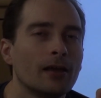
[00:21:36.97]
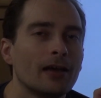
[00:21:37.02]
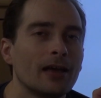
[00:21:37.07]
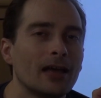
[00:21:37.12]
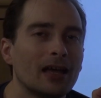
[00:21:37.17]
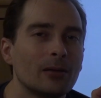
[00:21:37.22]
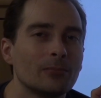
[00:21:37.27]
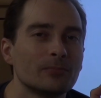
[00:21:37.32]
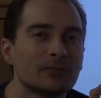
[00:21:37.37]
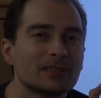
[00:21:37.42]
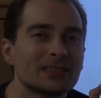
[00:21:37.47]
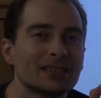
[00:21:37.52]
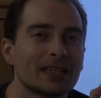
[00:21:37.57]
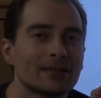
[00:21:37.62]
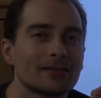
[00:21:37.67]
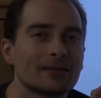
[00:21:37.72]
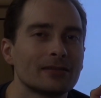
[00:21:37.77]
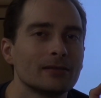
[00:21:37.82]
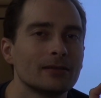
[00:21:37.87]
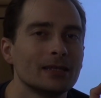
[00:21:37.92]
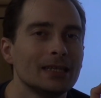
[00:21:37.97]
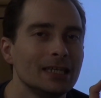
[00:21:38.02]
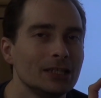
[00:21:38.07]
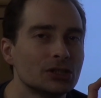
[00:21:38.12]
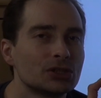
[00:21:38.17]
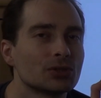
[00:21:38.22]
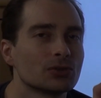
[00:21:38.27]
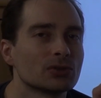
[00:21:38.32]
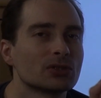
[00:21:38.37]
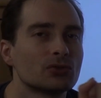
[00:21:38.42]
that he
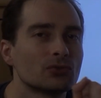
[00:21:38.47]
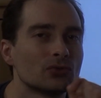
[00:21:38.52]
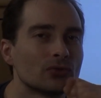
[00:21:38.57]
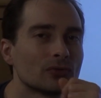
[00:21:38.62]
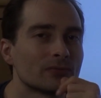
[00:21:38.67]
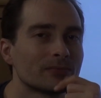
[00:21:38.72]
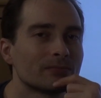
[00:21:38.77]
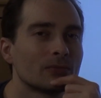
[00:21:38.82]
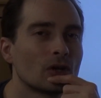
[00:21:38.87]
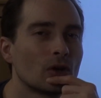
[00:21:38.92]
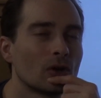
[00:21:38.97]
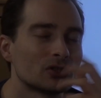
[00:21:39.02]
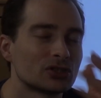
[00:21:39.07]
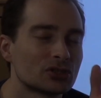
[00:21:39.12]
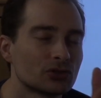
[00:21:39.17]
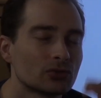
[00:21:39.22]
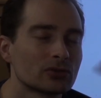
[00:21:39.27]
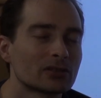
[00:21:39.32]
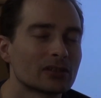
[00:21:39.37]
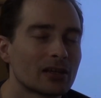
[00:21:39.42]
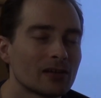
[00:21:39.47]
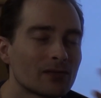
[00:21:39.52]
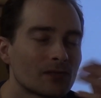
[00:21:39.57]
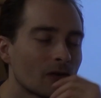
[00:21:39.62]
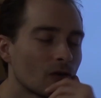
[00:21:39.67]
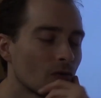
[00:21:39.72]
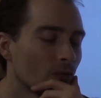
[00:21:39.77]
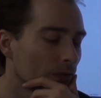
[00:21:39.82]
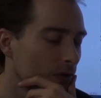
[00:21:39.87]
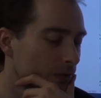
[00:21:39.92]
should do or should give
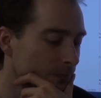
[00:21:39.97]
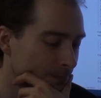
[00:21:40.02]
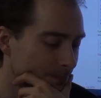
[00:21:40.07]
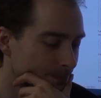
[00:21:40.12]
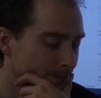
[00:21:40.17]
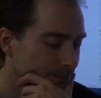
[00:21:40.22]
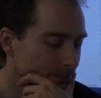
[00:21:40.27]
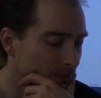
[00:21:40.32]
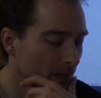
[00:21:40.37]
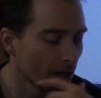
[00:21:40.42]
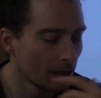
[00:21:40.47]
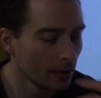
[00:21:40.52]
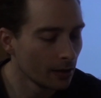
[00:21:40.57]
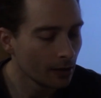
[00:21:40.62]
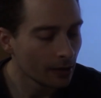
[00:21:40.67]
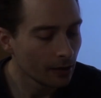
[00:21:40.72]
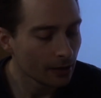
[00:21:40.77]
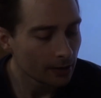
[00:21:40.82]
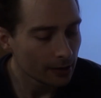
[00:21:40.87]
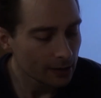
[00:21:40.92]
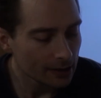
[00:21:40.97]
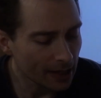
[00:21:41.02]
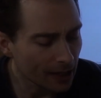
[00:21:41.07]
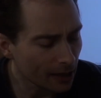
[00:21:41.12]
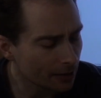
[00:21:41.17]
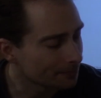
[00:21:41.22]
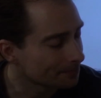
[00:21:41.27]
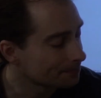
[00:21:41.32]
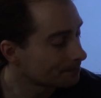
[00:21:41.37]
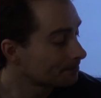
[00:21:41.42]
over.
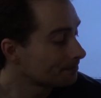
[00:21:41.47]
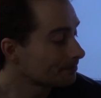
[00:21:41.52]
Yeah.